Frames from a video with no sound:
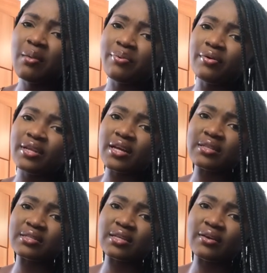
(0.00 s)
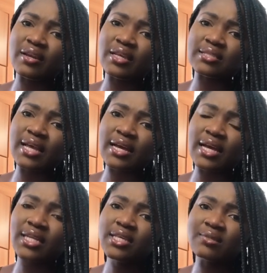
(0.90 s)
pulling out cigarette, and he's like,
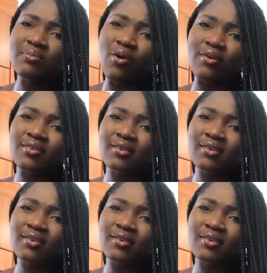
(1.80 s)
can he smoke?